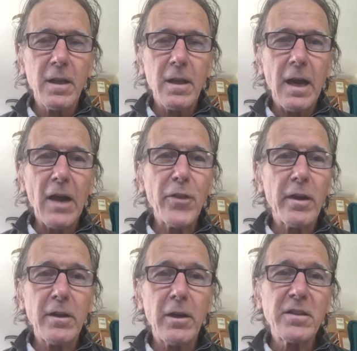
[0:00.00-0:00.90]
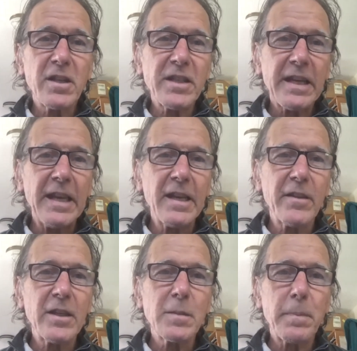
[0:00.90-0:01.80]
I thought, I was going to take a hit on
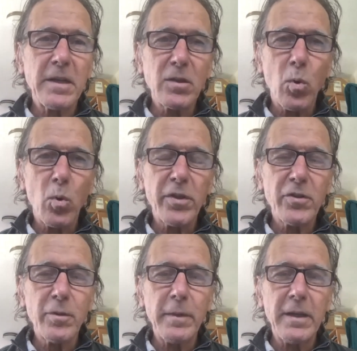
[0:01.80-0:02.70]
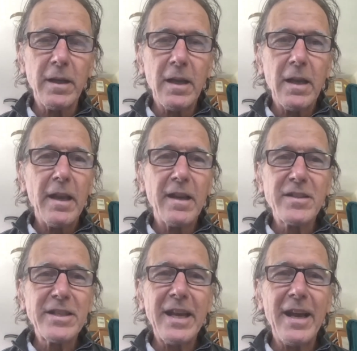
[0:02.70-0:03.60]
this, but it's worth it to me. And
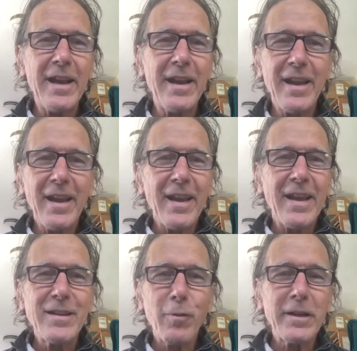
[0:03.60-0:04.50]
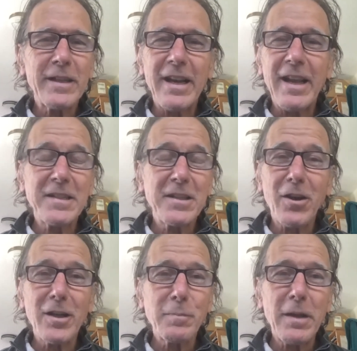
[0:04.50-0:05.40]
instead, it's worked out. It hasn't
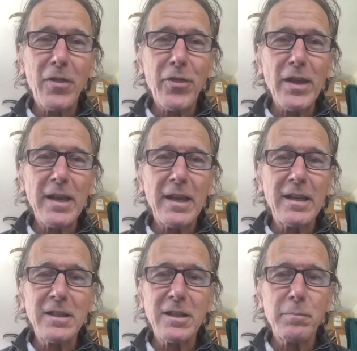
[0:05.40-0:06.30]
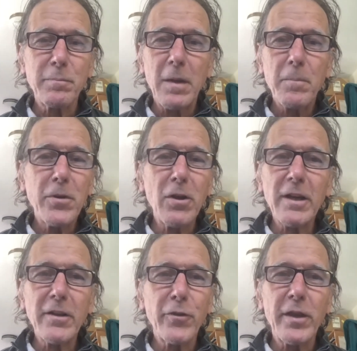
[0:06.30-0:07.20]
cost me a thing. And it's just purely
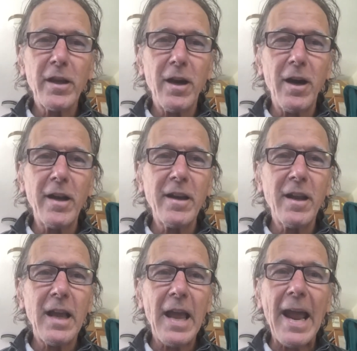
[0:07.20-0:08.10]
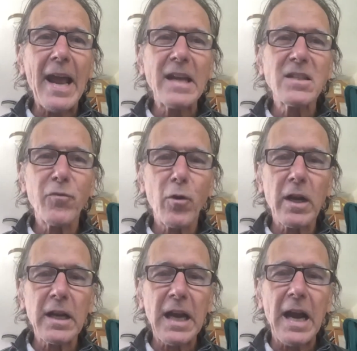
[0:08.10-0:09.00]
through the unasked for
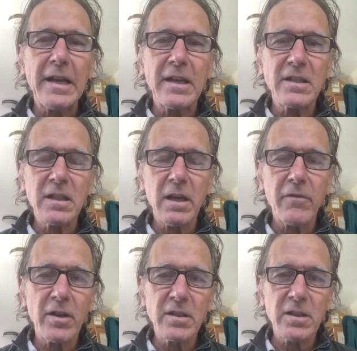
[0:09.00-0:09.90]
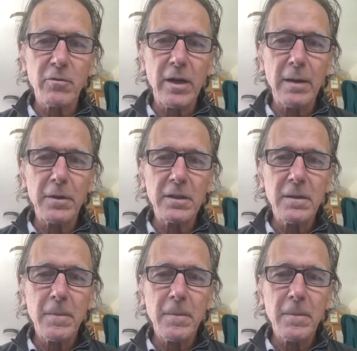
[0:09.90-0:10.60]
kindness of our subscribers.